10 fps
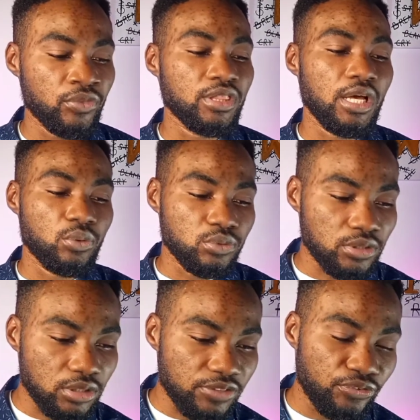Now,
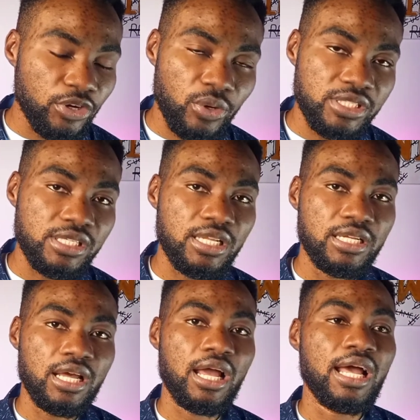the frequency
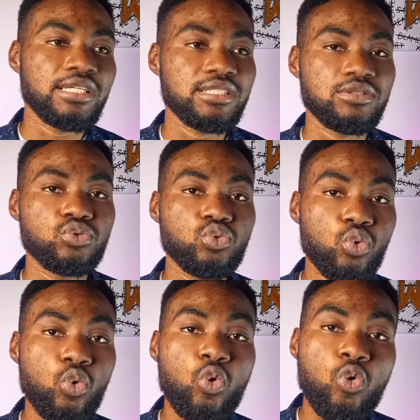learner has to
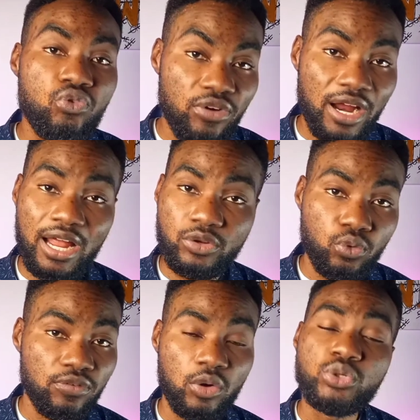go over and
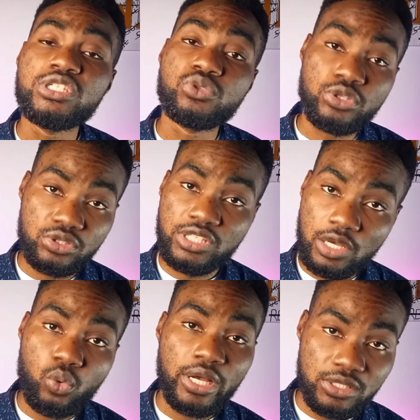over, which is going to
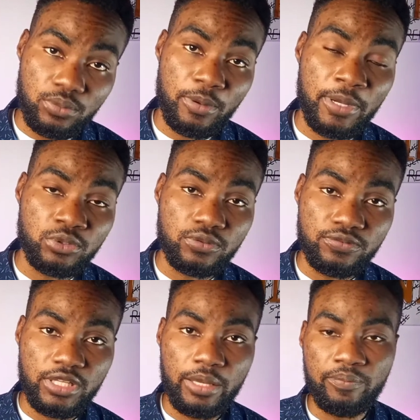take quite some amount of
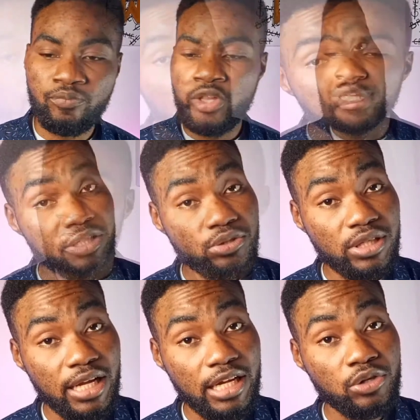time. The amplitude
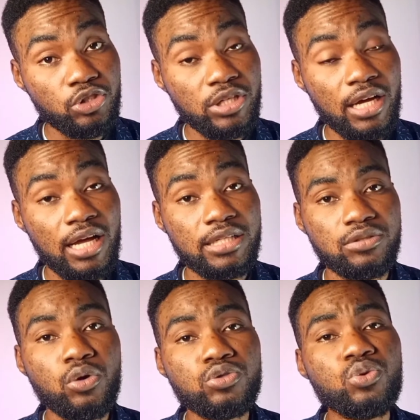learner, on the other hand,
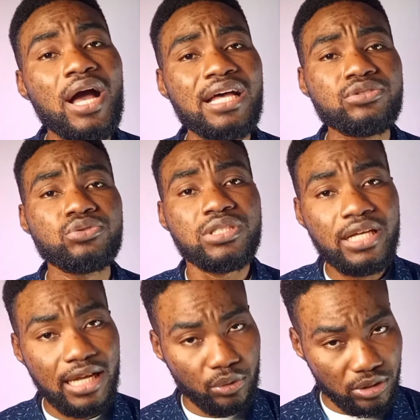also has to
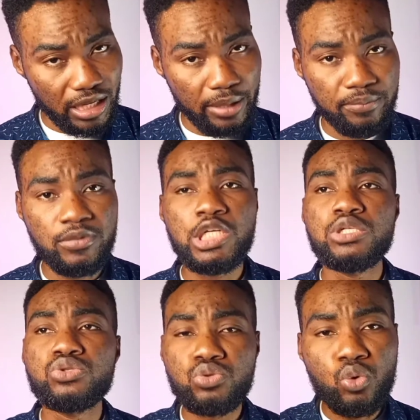take out time
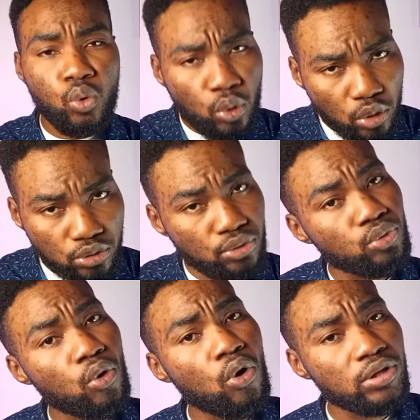to go
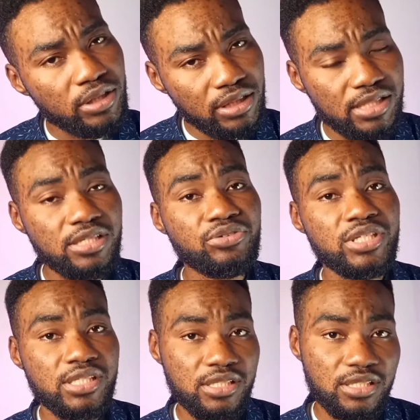through all the
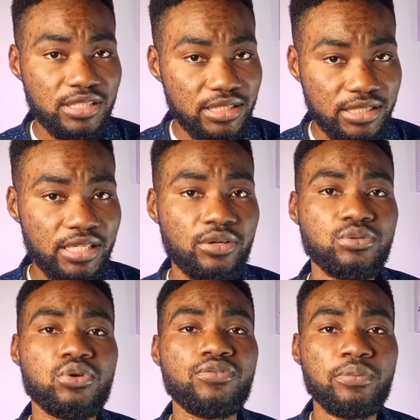nitty-gritty
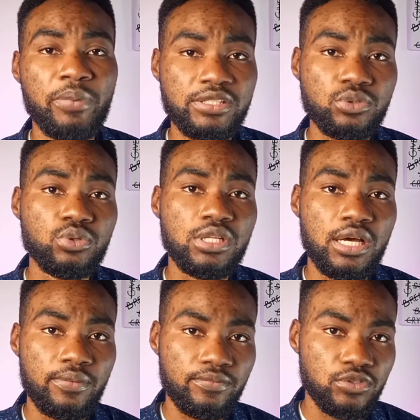details of a
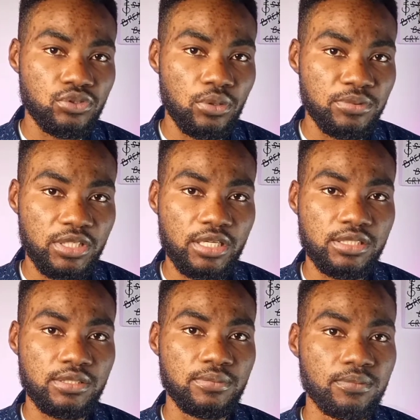particular
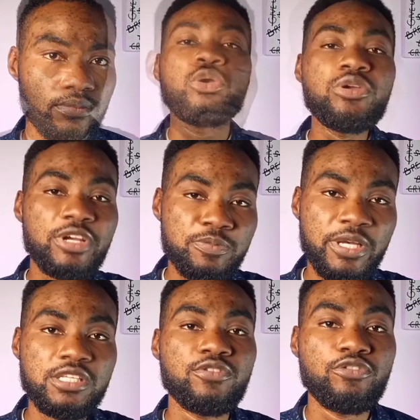subject. Now,
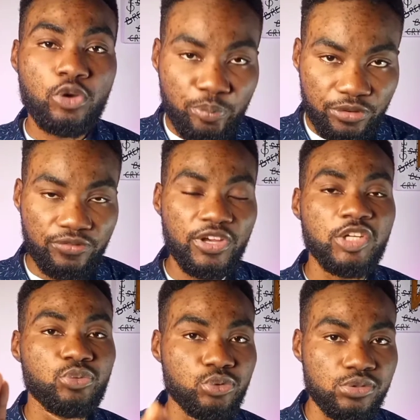irrespective of your preferred
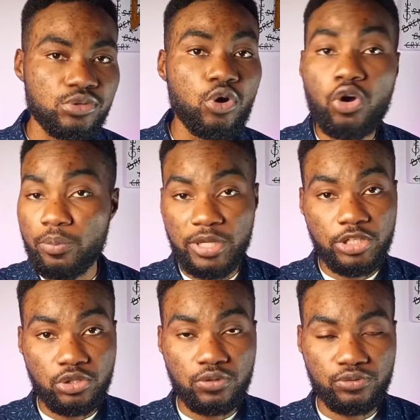routes or
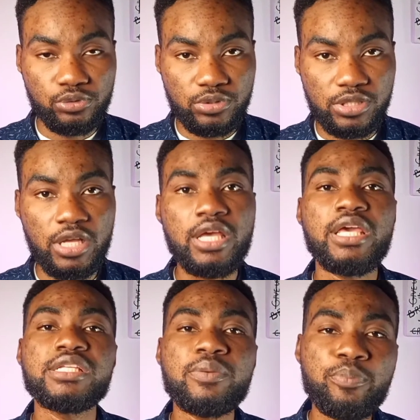combination of routes,
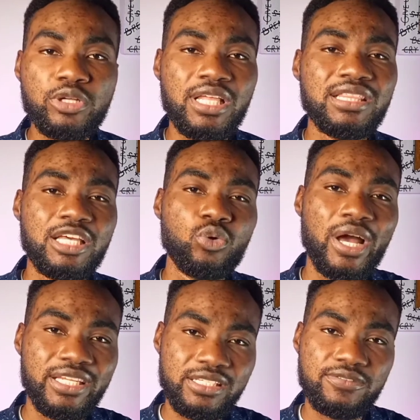it's important that you
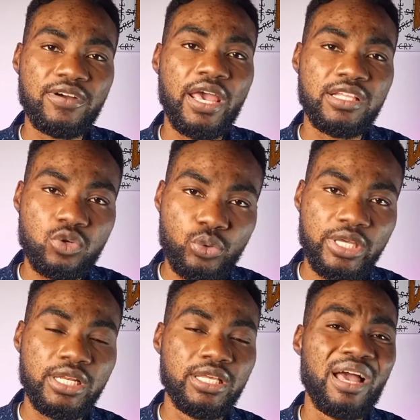identify it
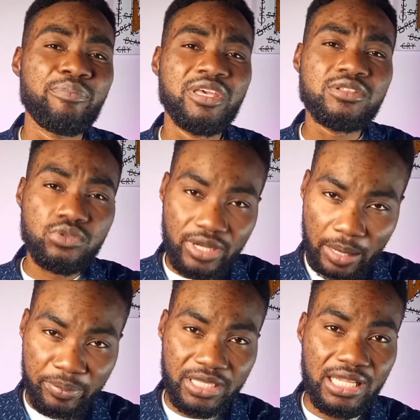quickly and begin to
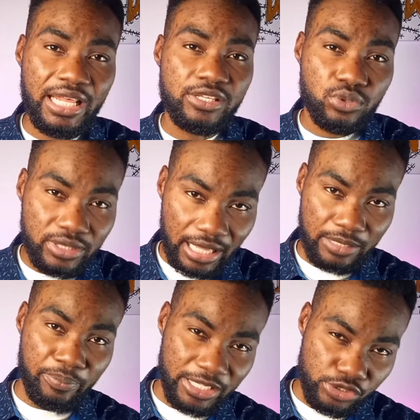capitalize on
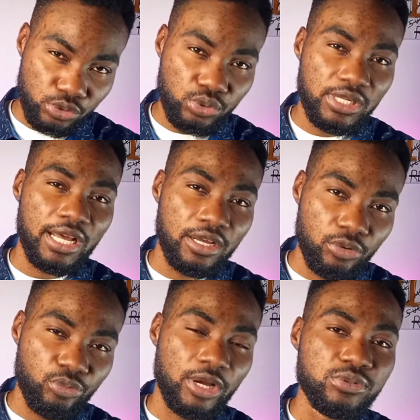that particular
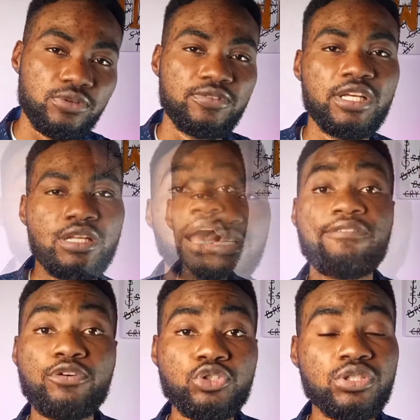route of learning.
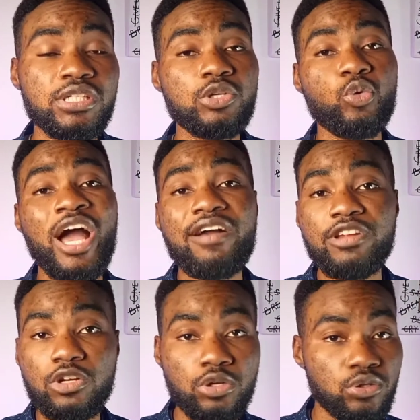Unfortunately, we have a
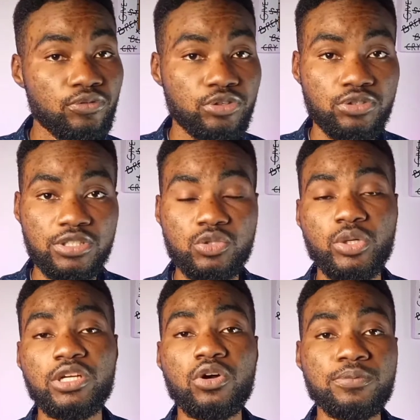lot of resources
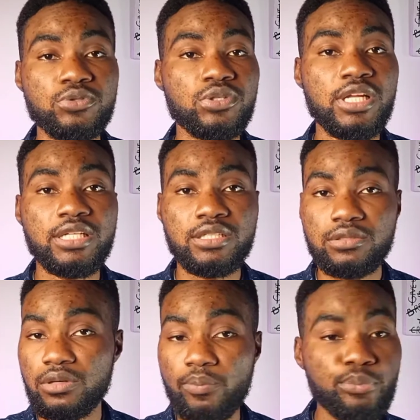when it comes to learning,
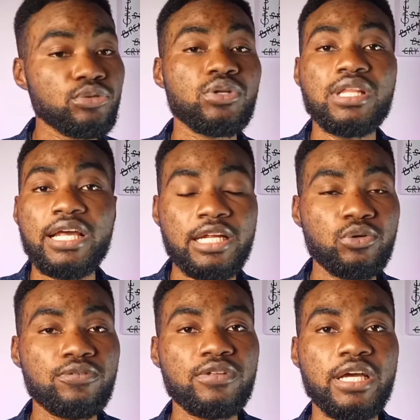both online and
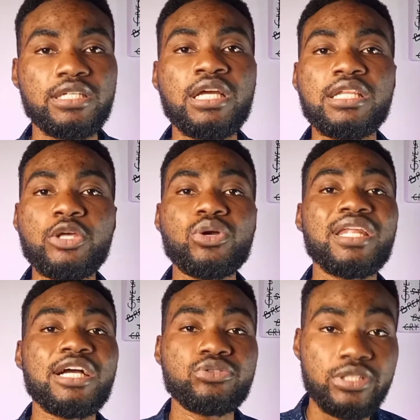offline, that you
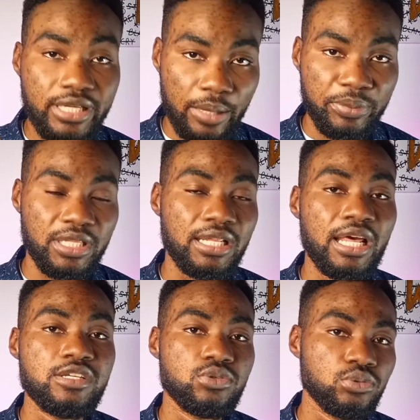can actually
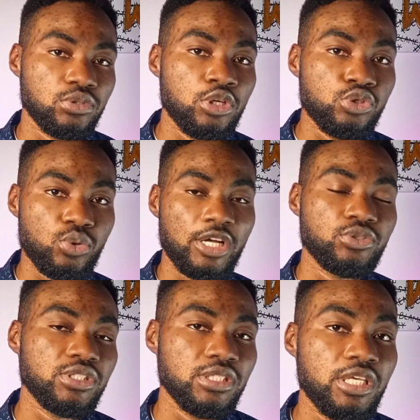capitalize on to
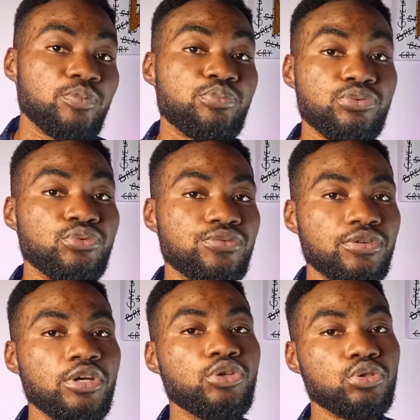actually improve
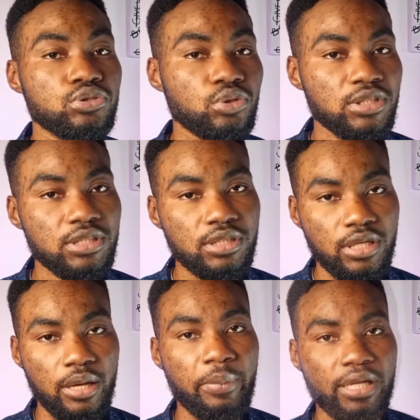your study
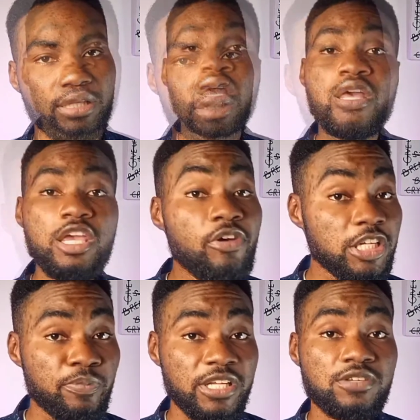pattern.
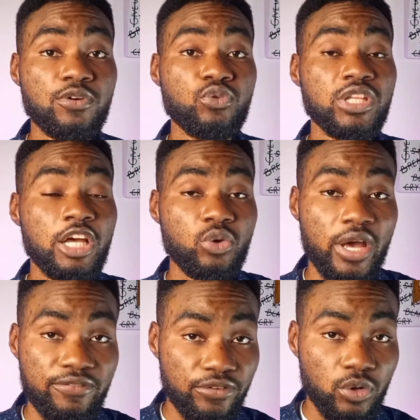Irrespective of whether you are
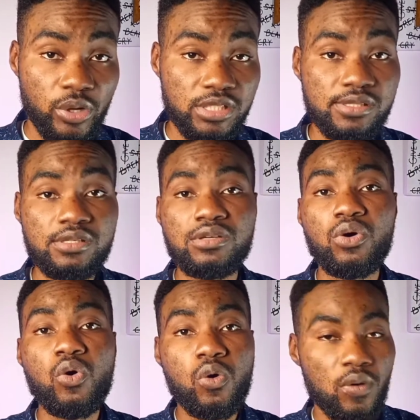a frequency
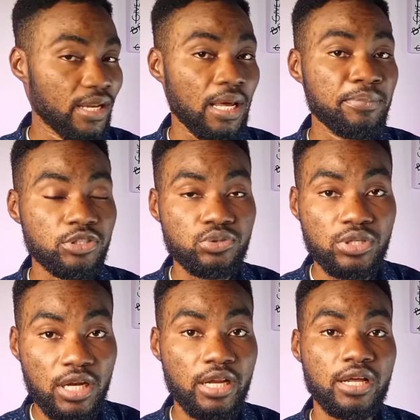or an
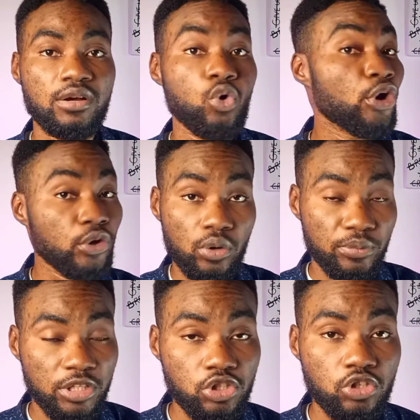amplitude learner or a
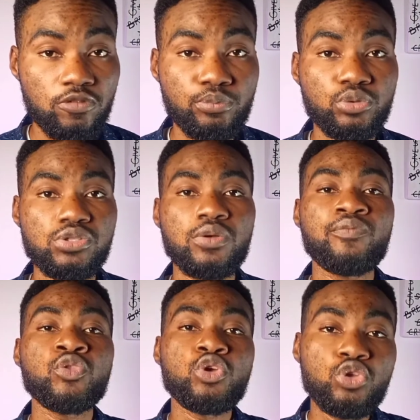combination of both,
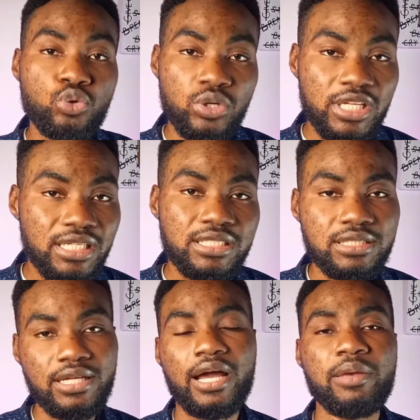you need
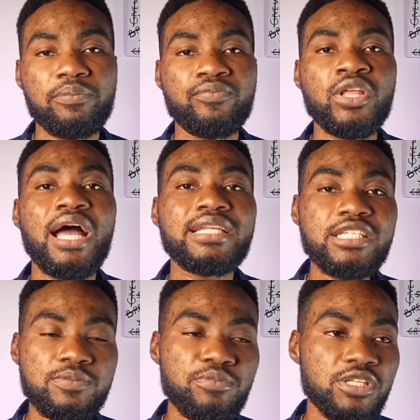time. And
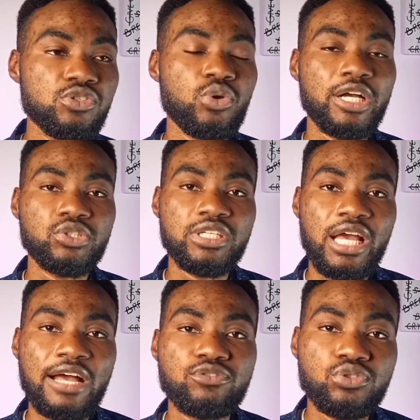this means you actually
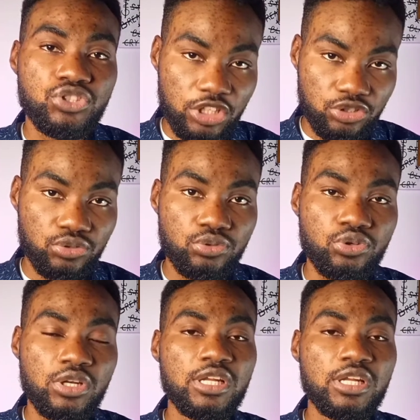have to schedule your